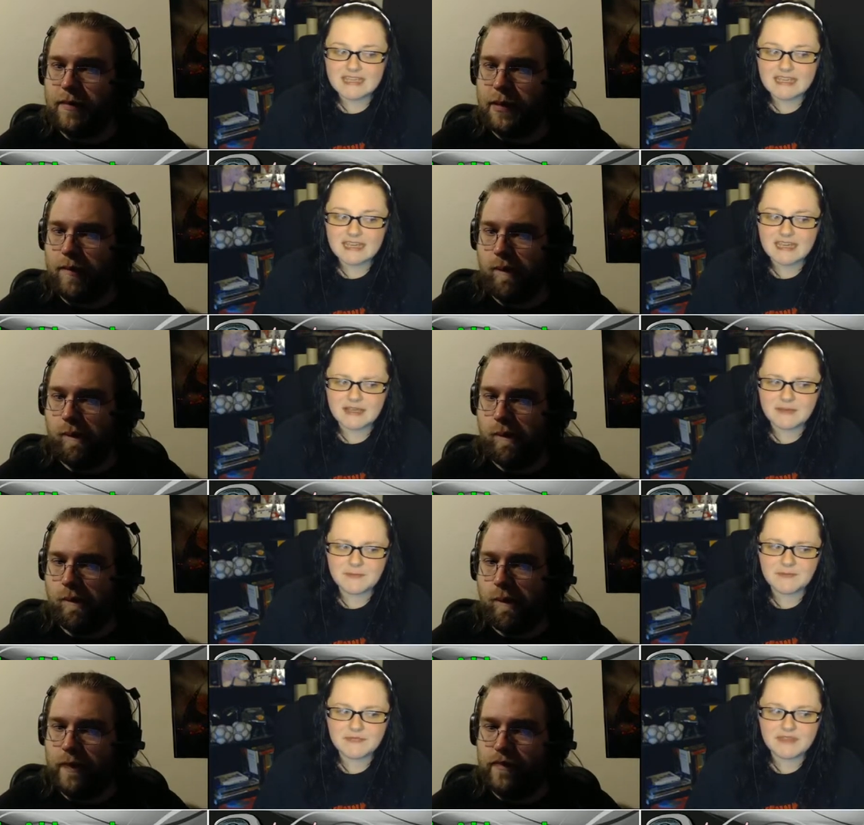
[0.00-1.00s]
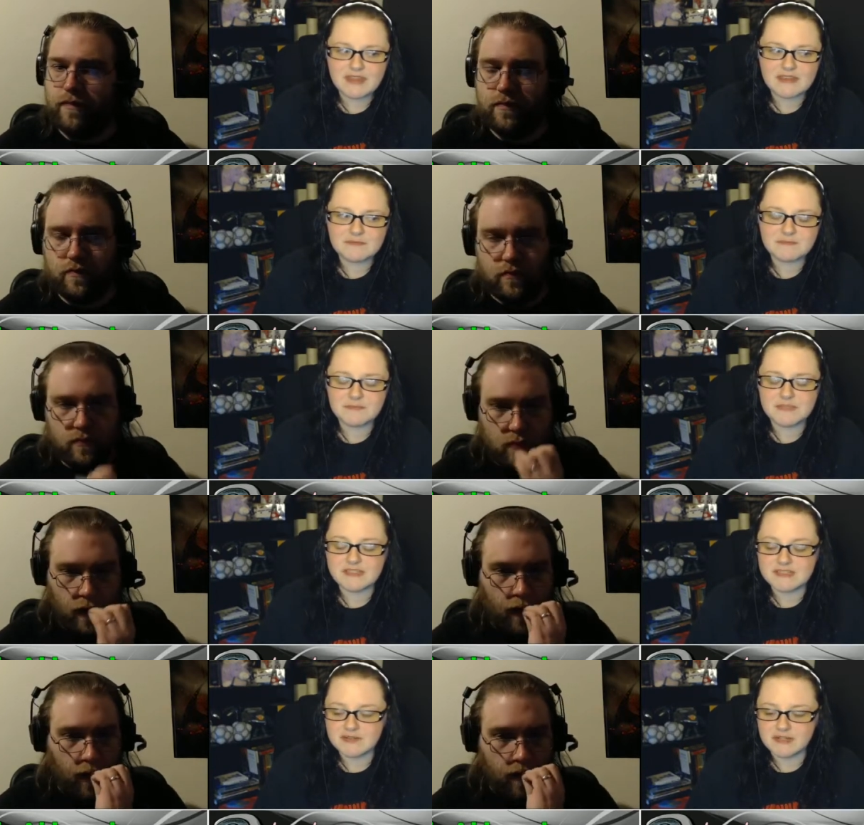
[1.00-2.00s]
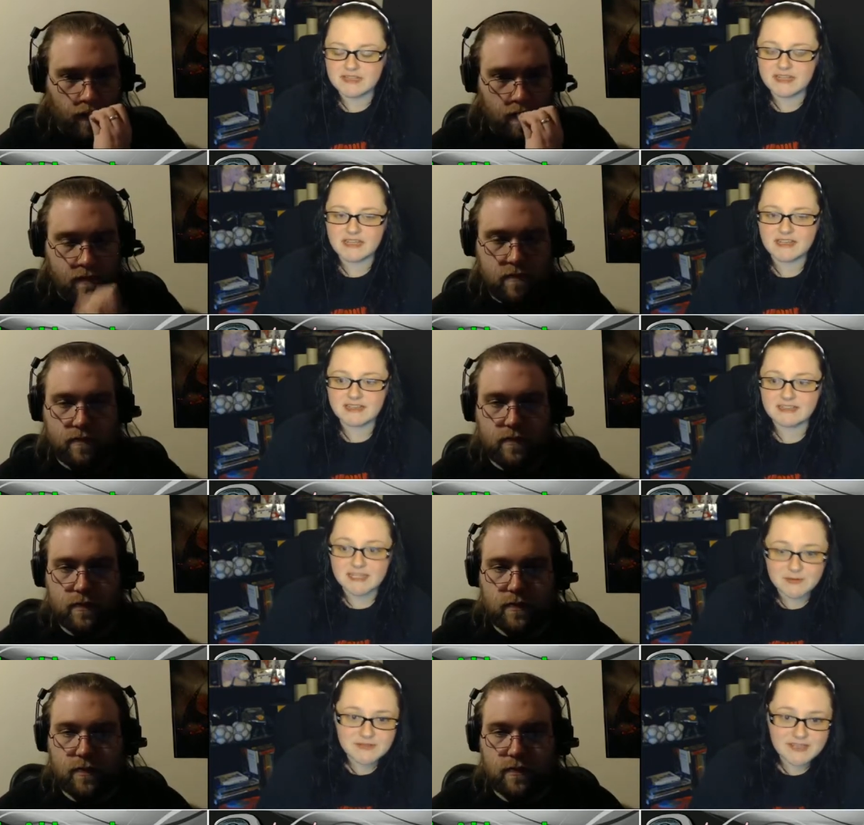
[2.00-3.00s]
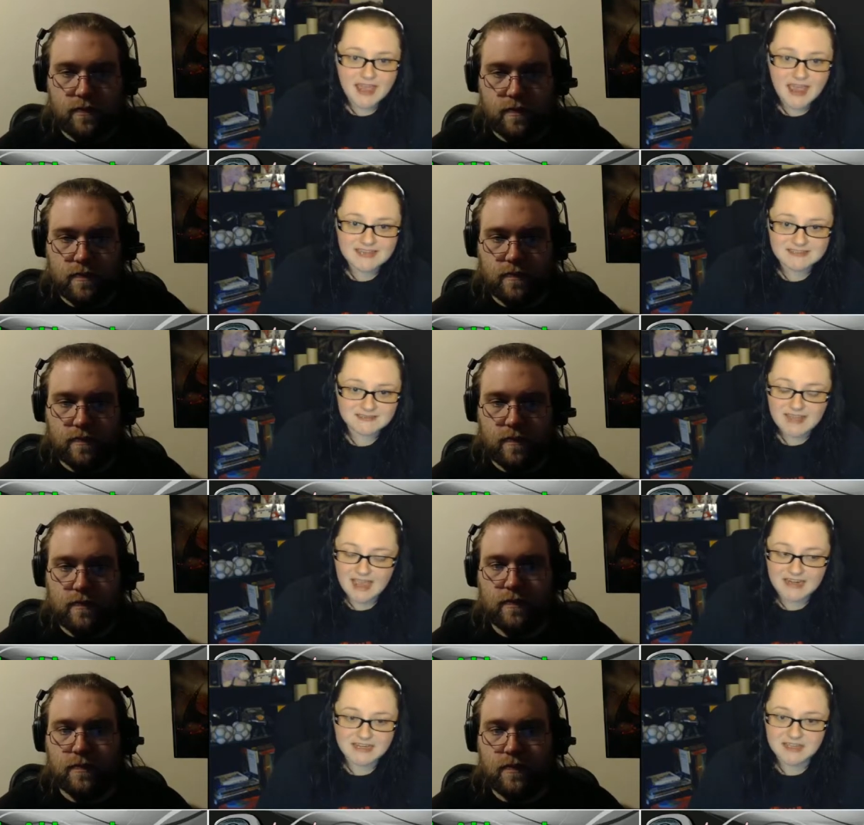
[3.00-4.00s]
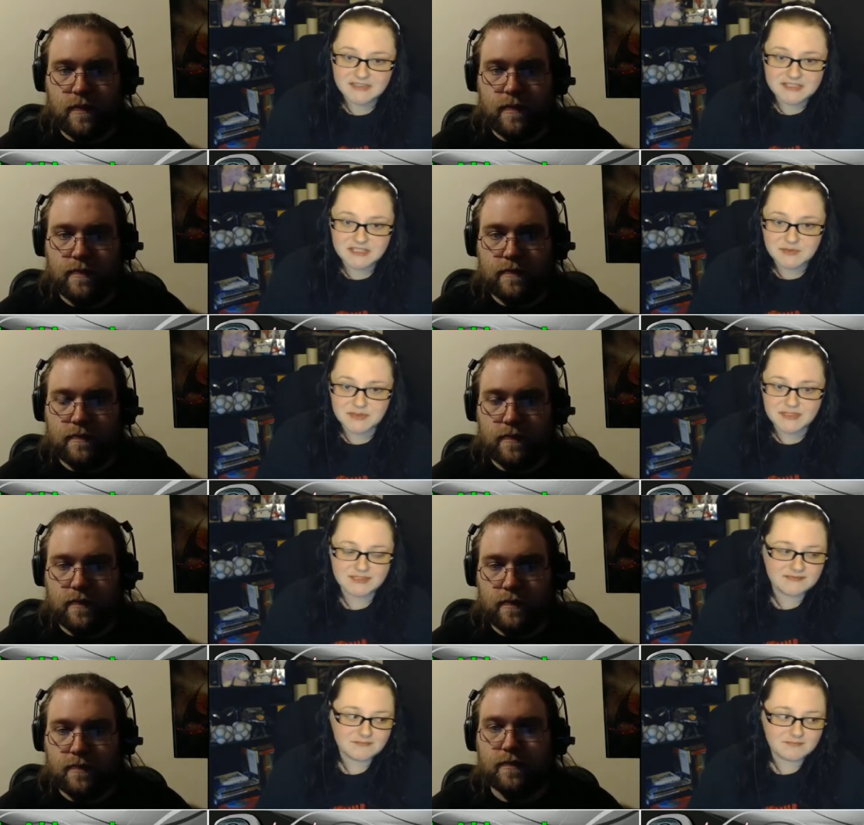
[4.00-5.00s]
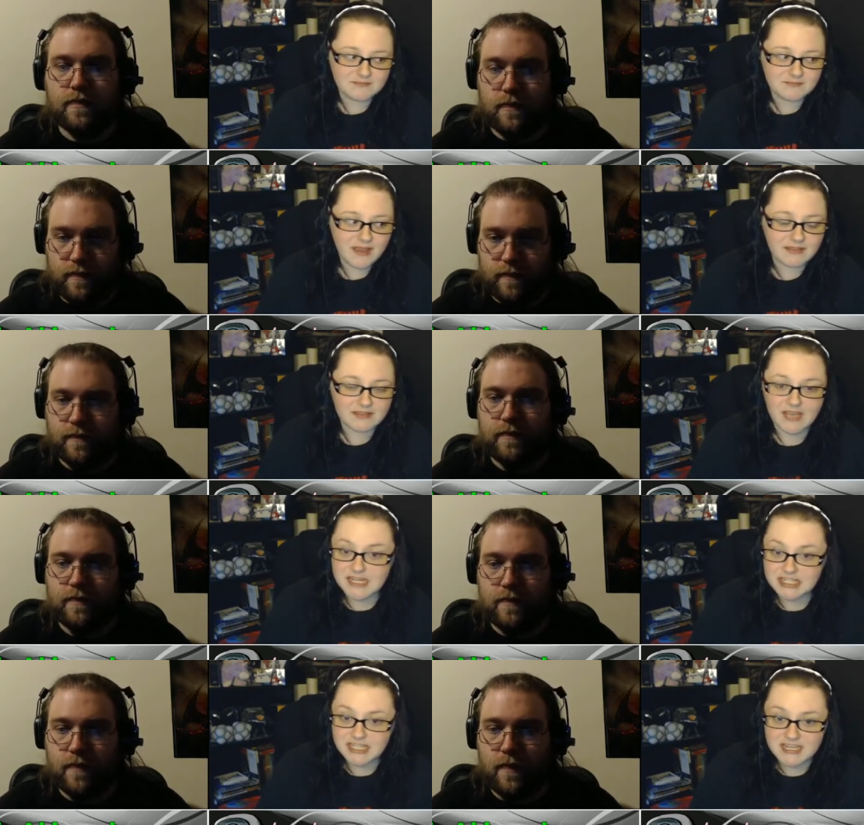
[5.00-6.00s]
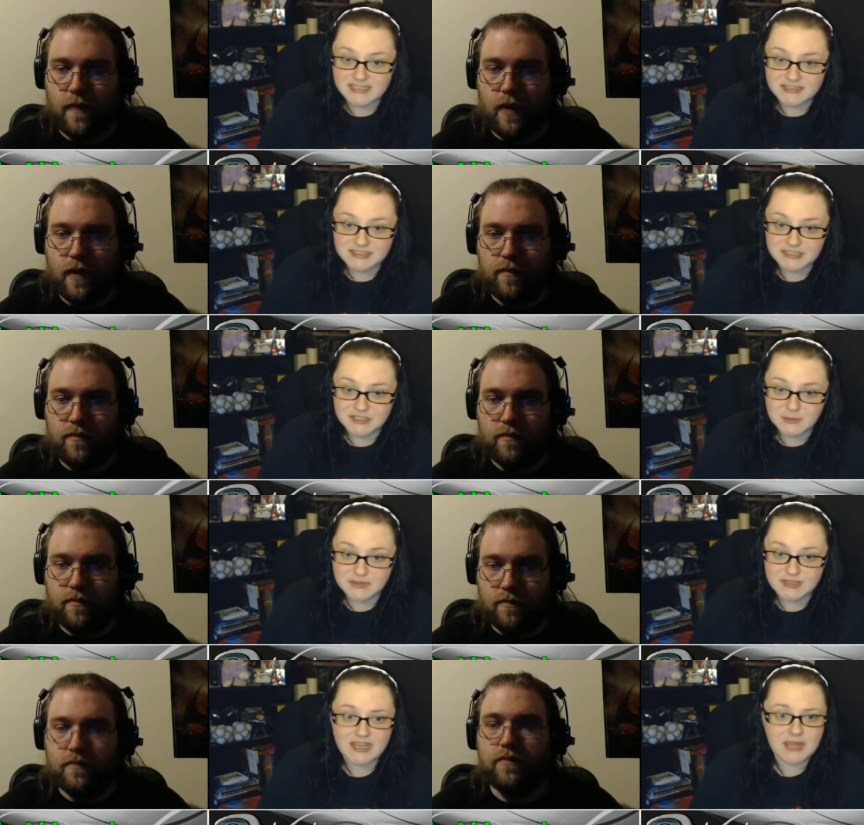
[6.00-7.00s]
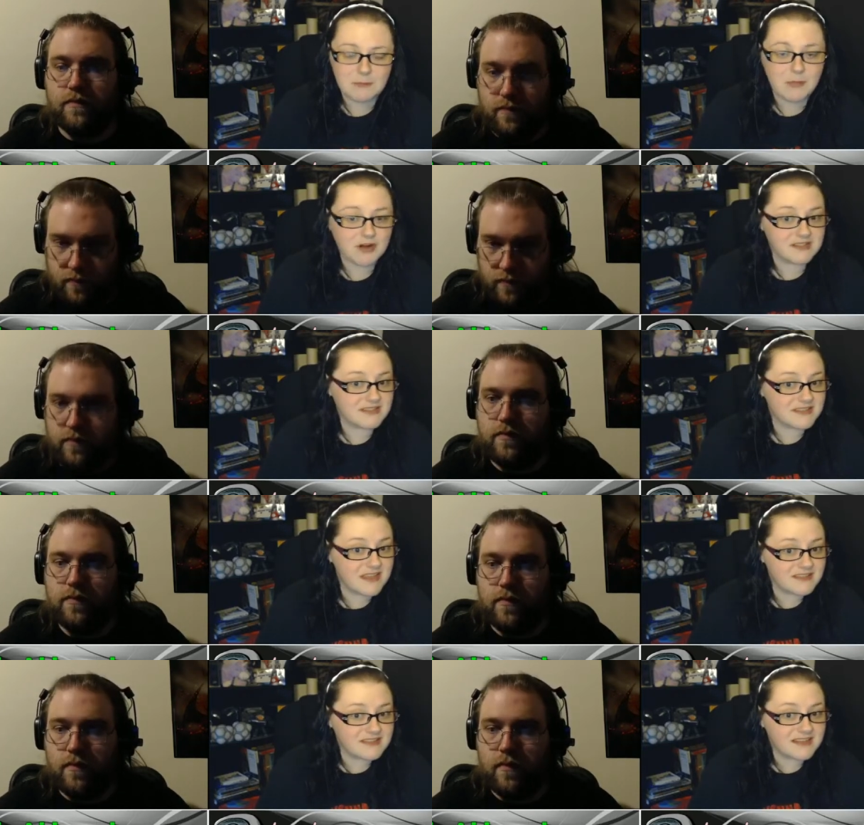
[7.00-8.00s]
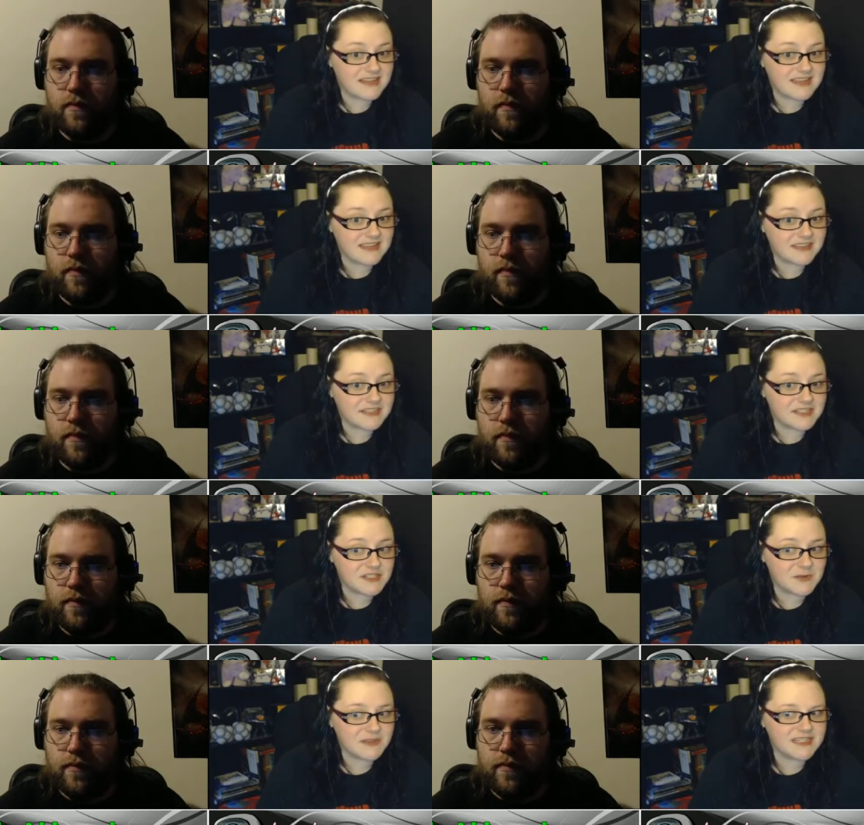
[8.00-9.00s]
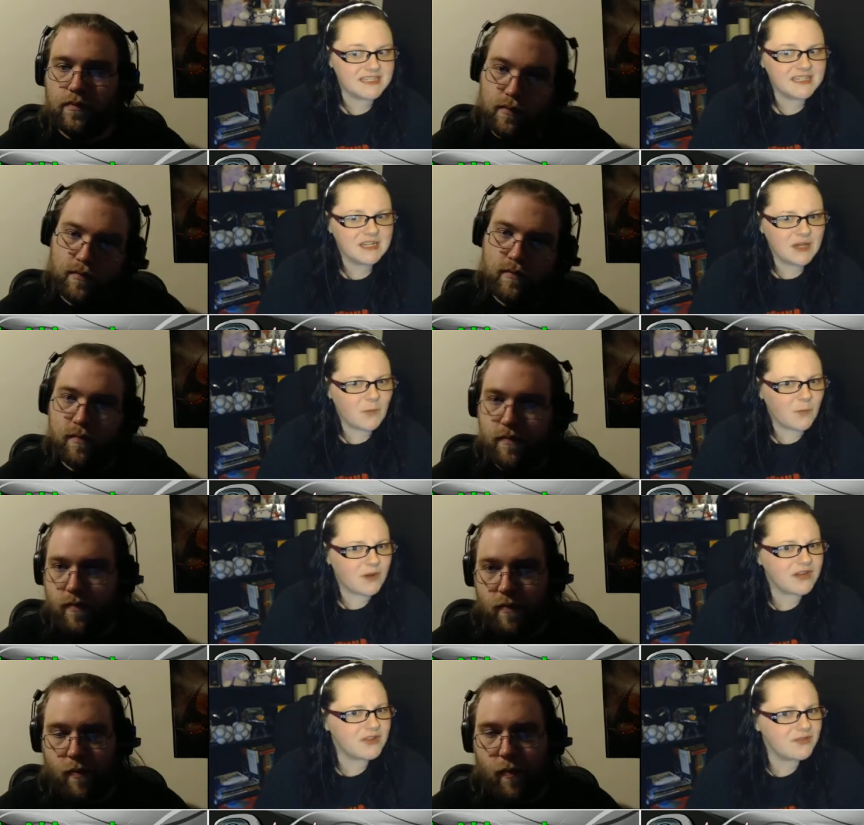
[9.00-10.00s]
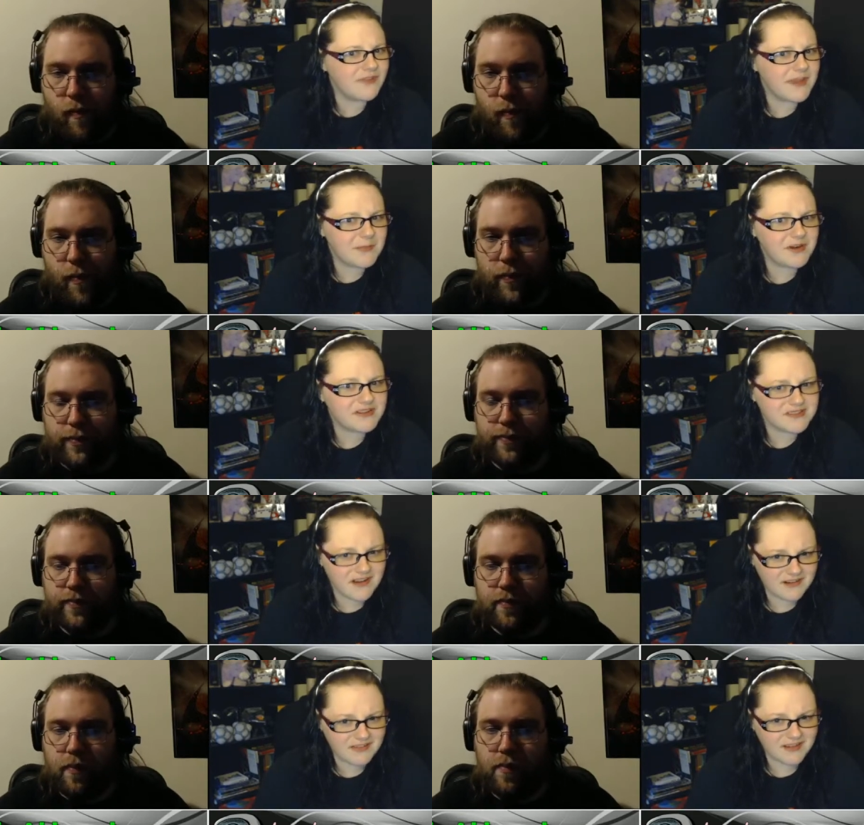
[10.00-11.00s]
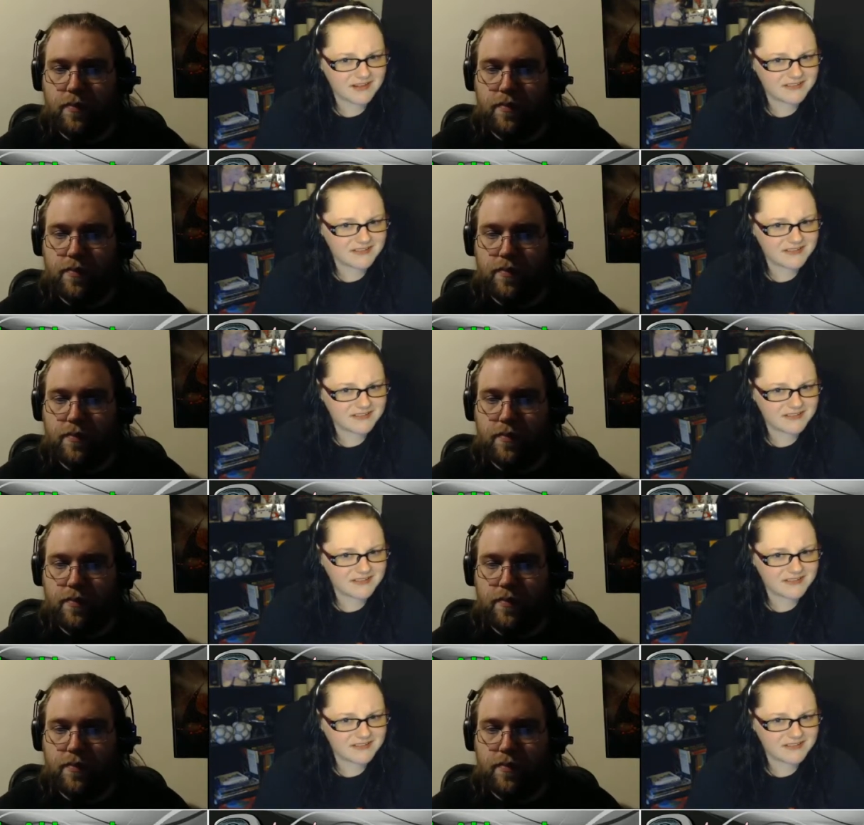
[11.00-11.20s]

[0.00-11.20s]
Speaker 1: Um, considering that Klaus had had nothing to do with it, mm-hmm. Elijah had nothing to do with it, and Marcel said he had nothing to do with it. What other vampires are there?